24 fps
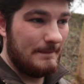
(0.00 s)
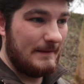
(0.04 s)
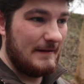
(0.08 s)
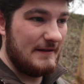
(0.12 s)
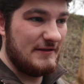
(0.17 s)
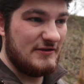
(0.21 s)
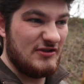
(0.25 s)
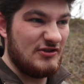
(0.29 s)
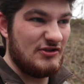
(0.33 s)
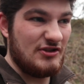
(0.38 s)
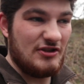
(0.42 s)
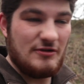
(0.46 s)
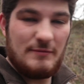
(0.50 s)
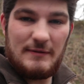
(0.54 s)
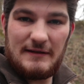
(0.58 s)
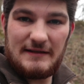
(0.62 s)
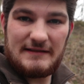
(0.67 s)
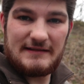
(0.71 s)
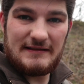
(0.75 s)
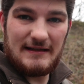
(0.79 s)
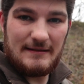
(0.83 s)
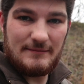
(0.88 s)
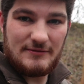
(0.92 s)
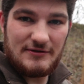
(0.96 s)
it's just a
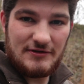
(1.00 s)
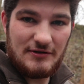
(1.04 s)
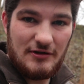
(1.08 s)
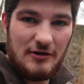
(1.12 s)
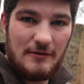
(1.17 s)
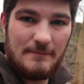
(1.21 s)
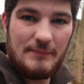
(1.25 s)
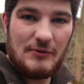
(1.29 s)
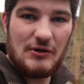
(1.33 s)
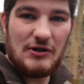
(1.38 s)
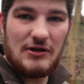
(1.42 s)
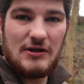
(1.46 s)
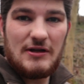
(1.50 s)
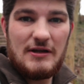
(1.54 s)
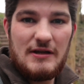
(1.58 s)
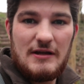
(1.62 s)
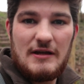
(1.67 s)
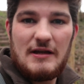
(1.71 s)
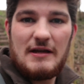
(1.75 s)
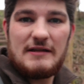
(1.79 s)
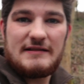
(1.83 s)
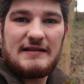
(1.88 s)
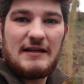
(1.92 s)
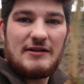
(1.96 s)
quick snapshot. But
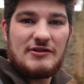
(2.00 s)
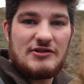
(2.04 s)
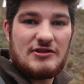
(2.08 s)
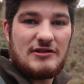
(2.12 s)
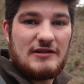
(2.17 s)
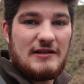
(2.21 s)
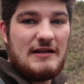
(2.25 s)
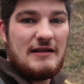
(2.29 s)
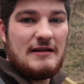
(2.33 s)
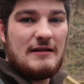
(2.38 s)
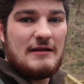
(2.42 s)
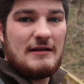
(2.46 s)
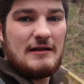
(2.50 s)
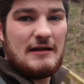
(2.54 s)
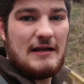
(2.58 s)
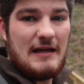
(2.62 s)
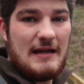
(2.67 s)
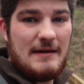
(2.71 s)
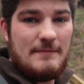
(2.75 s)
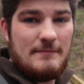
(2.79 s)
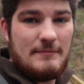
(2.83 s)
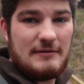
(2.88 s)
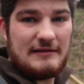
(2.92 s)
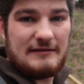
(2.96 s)
essentially, in